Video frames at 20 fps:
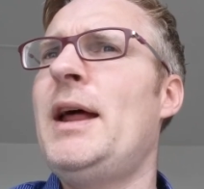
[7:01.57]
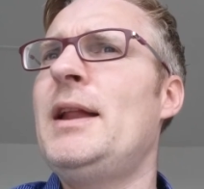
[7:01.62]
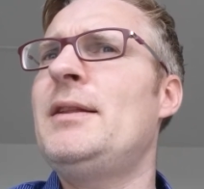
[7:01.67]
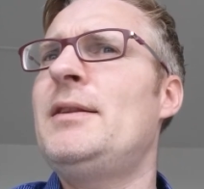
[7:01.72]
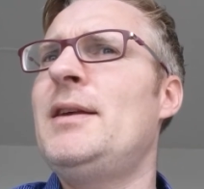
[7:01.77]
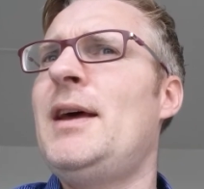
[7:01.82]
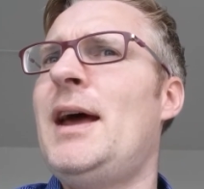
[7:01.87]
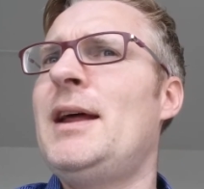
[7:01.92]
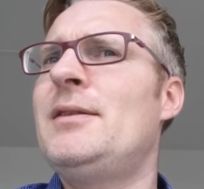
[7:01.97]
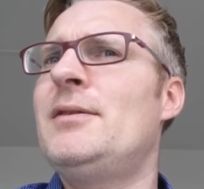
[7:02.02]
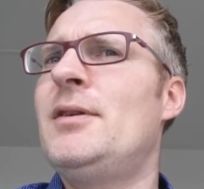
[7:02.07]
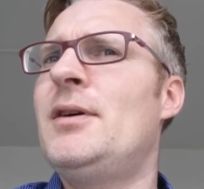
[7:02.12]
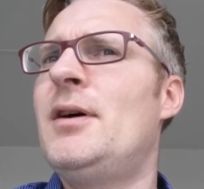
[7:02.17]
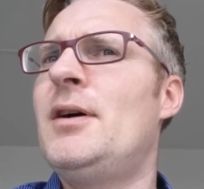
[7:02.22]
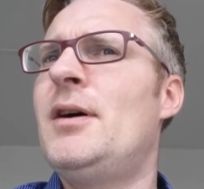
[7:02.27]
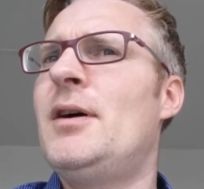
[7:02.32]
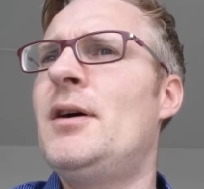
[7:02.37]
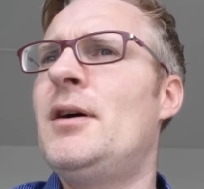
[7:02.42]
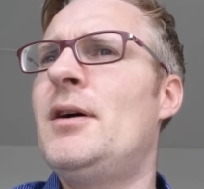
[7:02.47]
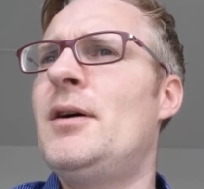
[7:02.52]
and and uh,
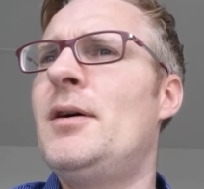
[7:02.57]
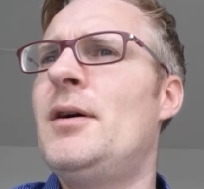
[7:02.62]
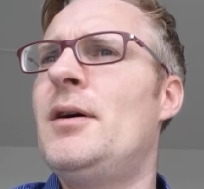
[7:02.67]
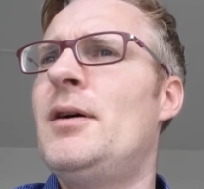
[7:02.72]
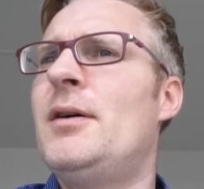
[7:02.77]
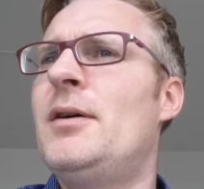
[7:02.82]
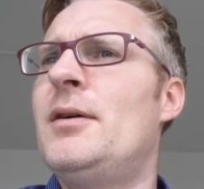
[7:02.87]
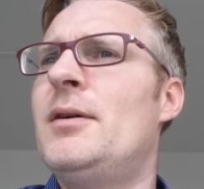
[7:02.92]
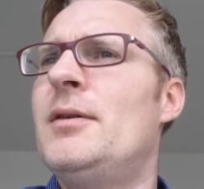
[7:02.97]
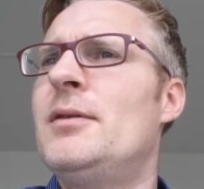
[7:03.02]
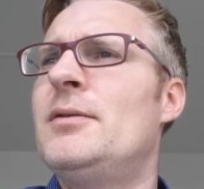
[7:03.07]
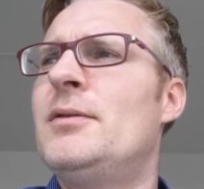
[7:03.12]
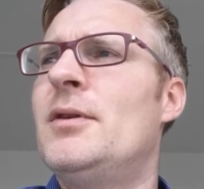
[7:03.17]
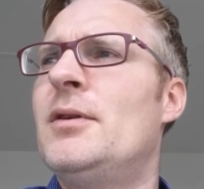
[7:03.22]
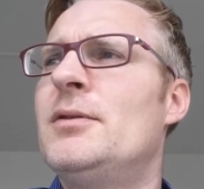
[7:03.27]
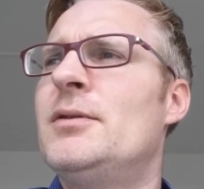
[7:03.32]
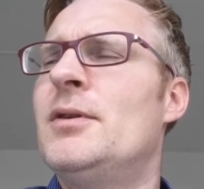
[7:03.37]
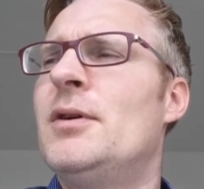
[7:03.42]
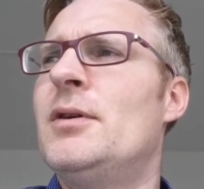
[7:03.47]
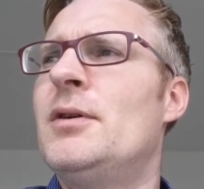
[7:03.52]
uh,
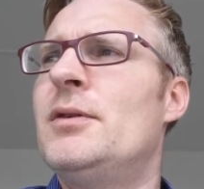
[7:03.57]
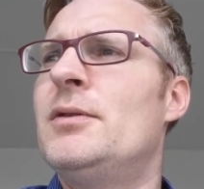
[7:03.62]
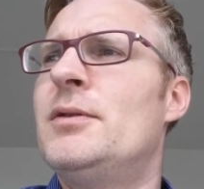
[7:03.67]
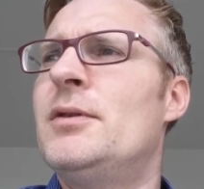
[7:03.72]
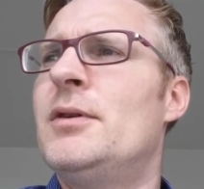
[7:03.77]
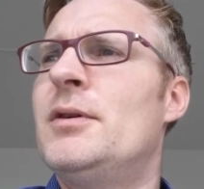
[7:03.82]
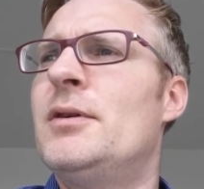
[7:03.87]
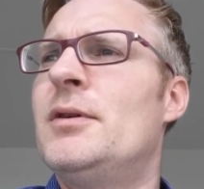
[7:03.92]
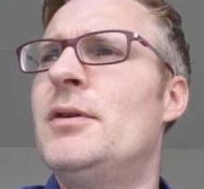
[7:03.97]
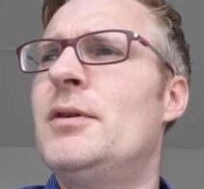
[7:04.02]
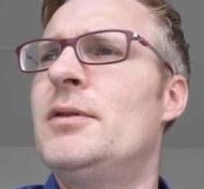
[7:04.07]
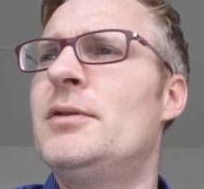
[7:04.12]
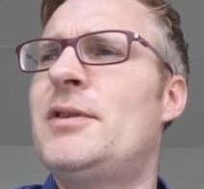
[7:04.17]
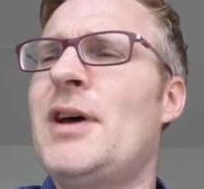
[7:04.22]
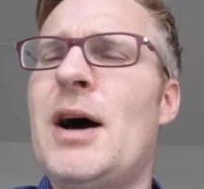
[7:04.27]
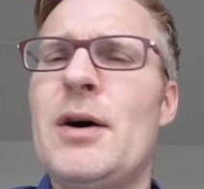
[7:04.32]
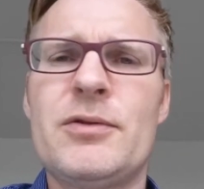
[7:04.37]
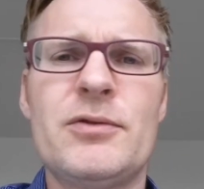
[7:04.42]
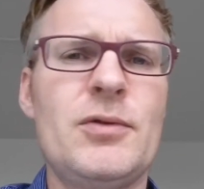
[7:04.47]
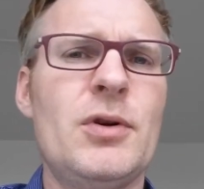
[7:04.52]
the the the
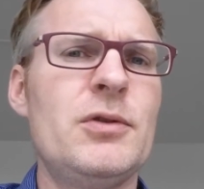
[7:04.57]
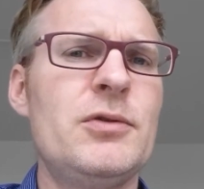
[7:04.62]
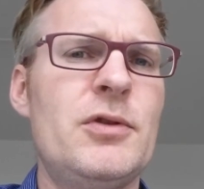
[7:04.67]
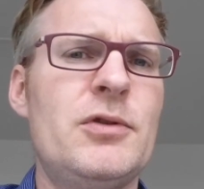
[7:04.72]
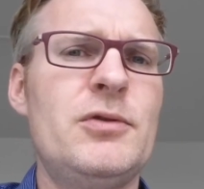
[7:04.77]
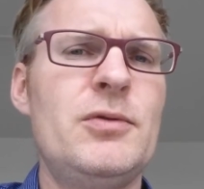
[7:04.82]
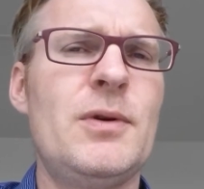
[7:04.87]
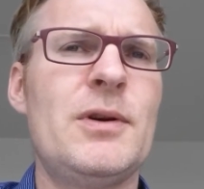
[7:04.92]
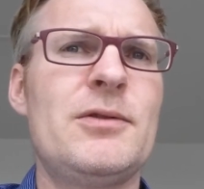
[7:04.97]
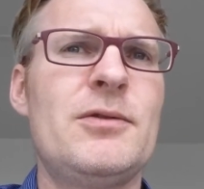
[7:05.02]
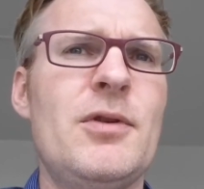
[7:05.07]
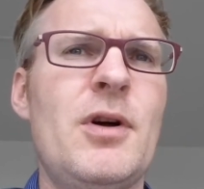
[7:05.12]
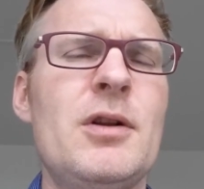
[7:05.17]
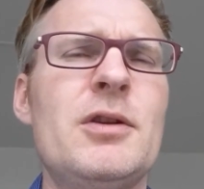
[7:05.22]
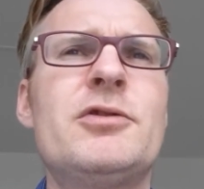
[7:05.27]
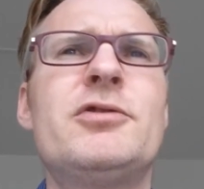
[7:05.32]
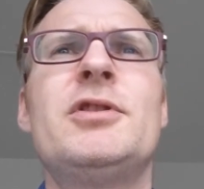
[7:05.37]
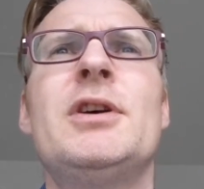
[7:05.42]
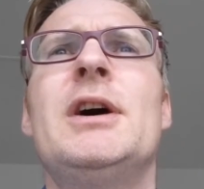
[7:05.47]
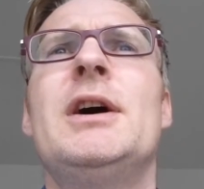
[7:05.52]
thousand hundred U S
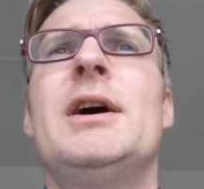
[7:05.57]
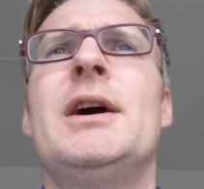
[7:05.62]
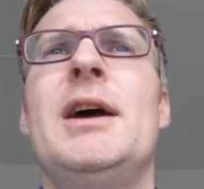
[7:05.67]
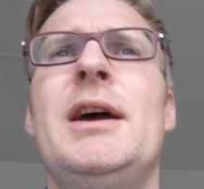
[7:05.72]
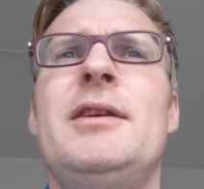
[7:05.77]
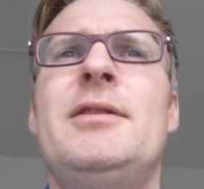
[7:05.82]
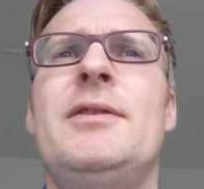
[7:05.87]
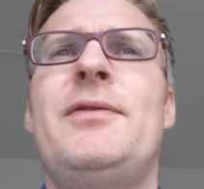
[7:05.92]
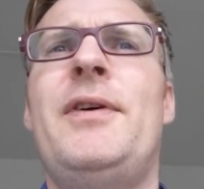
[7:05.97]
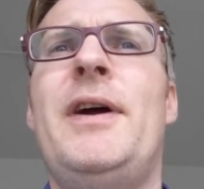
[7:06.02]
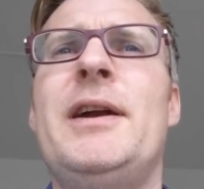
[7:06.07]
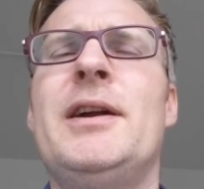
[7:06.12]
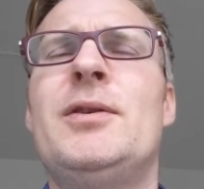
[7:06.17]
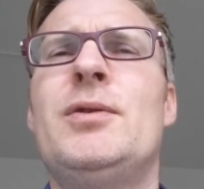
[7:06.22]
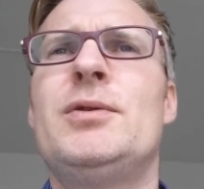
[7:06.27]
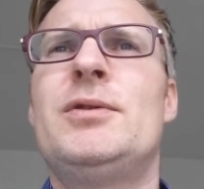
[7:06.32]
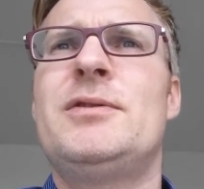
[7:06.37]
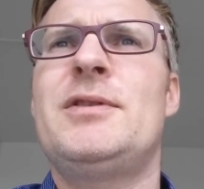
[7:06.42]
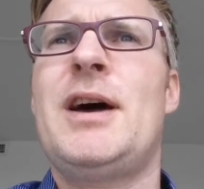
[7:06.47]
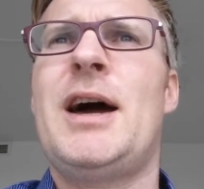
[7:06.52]
dollars is a very
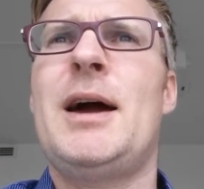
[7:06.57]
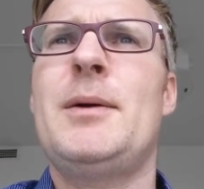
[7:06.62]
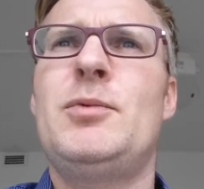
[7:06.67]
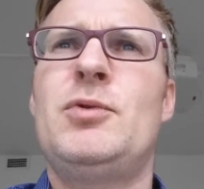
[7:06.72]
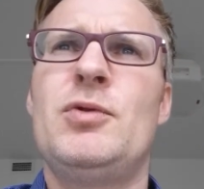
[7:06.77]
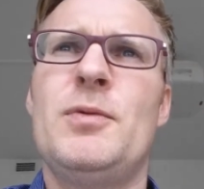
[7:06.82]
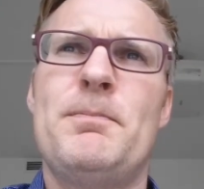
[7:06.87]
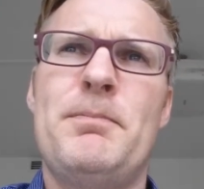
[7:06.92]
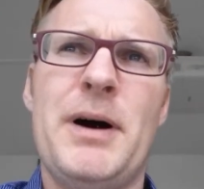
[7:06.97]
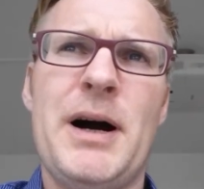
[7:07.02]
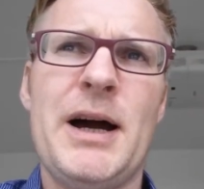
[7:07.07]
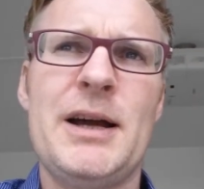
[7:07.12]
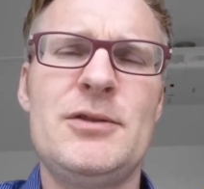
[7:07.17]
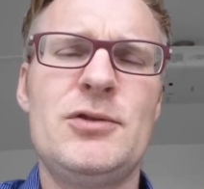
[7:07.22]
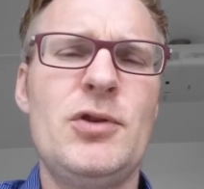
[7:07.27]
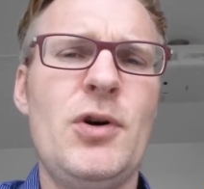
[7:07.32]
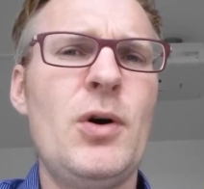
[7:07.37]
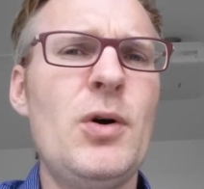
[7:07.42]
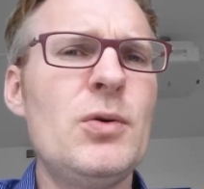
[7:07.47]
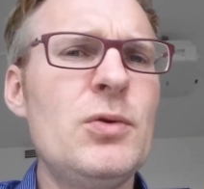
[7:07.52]
good time to buy
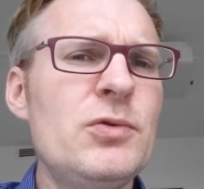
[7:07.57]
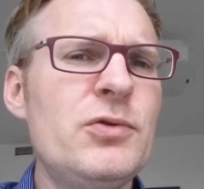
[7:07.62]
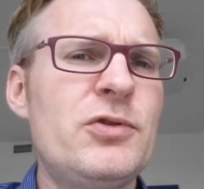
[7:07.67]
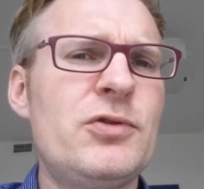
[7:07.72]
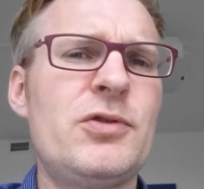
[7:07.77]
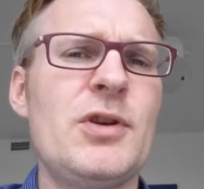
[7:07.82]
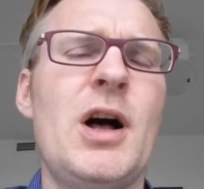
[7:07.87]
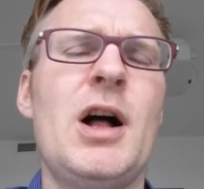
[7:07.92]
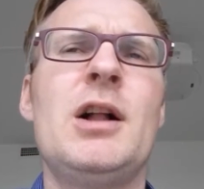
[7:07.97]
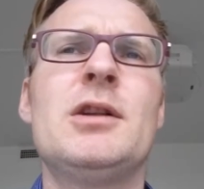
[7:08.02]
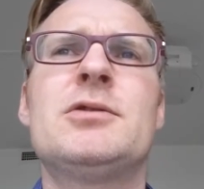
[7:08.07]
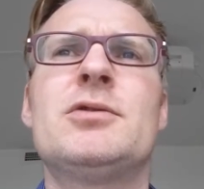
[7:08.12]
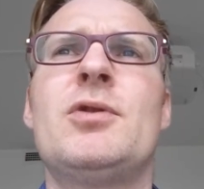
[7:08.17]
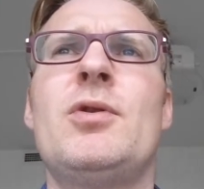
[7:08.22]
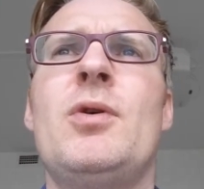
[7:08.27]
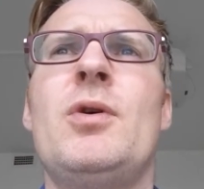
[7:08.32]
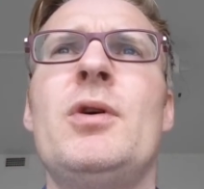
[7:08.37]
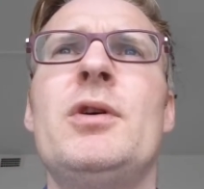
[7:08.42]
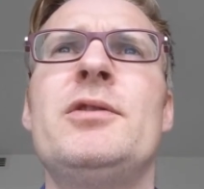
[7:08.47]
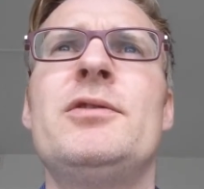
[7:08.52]
those
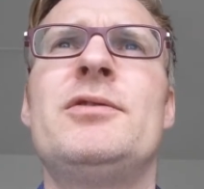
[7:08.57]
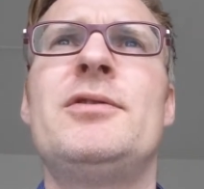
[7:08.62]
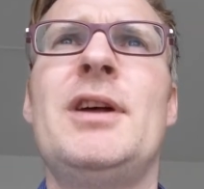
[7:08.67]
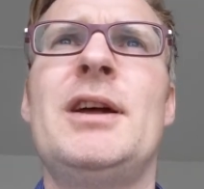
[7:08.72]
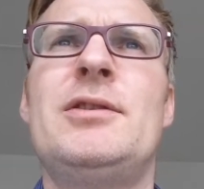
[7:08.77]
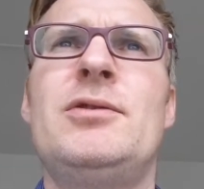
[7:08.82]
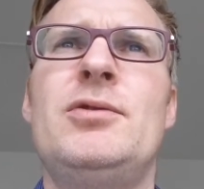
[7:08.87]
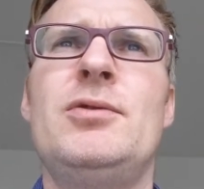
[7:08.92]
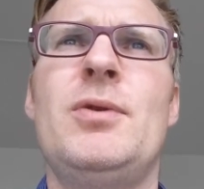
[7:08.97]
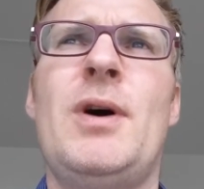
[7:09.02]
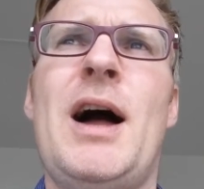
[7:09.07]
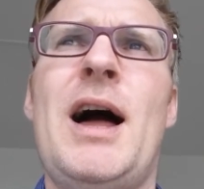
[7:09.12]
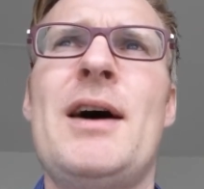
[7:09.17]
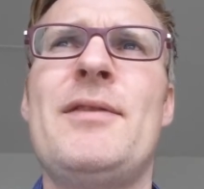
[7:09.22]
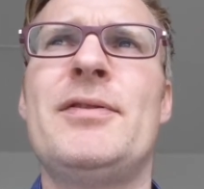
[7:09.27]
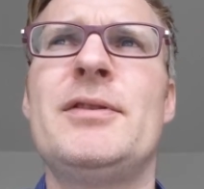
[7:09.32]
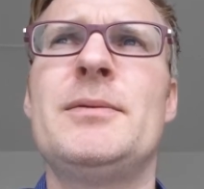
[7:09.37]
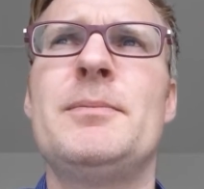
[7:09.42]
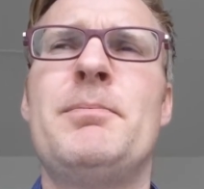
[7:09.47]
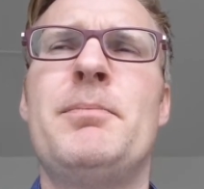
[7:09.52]
altcoins that you
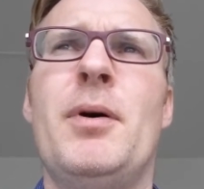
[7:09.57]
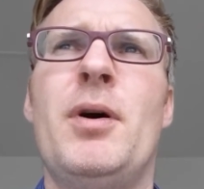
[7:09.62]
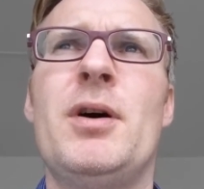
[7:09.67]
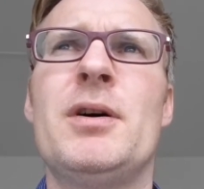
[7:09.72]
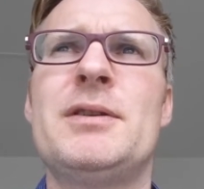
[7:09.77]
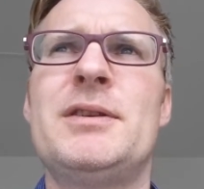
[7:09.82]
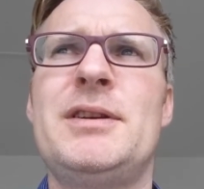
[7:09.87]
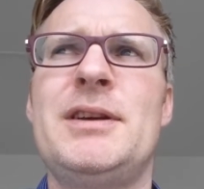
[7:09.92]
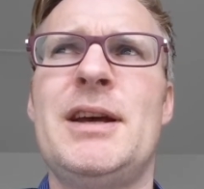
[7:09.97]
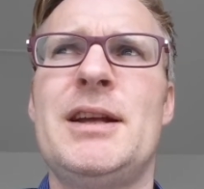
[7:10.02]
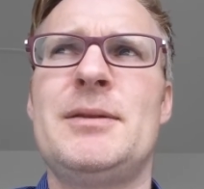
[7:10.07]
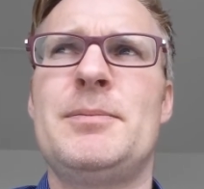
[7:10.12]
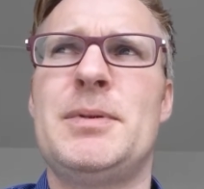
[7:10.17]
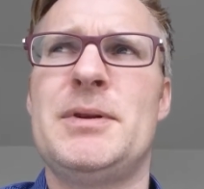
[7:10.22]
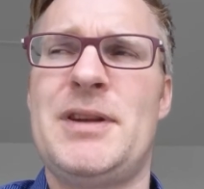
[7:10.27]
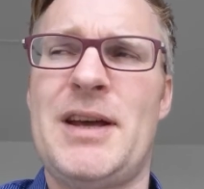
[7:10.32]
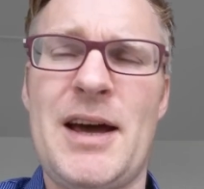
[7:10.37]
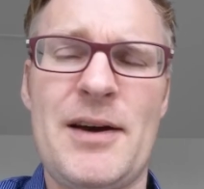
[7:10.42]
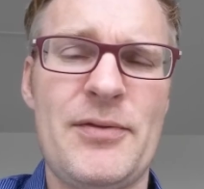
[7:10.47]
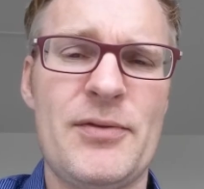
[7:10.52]
haven't bought yet
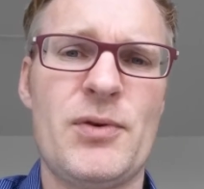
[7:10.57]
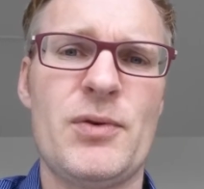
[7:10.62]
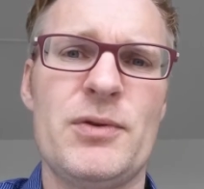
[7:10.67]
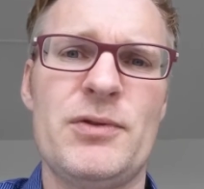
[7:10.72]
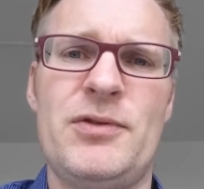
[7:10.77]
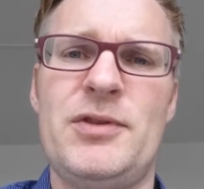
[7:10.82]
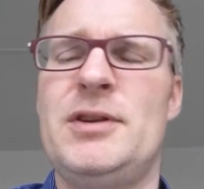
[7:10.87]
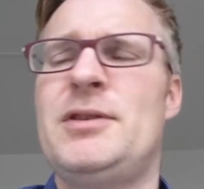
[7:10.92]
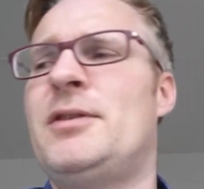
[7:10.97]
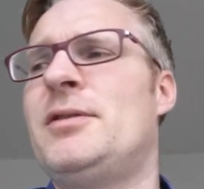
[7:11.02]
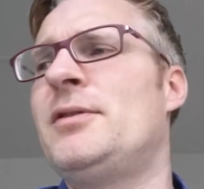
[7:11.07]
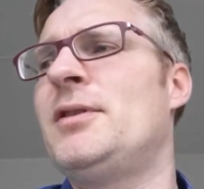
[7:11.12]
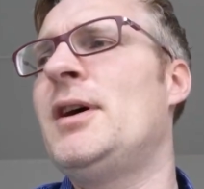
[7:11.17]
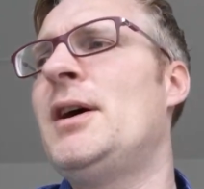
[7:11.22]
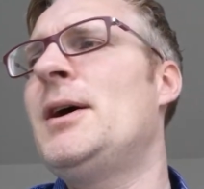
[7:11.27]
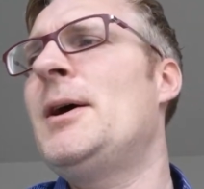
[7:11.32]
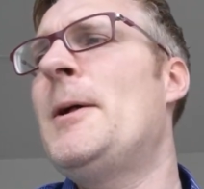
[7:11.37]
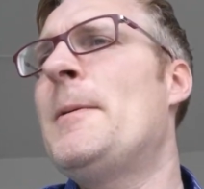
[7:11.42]
but have considered,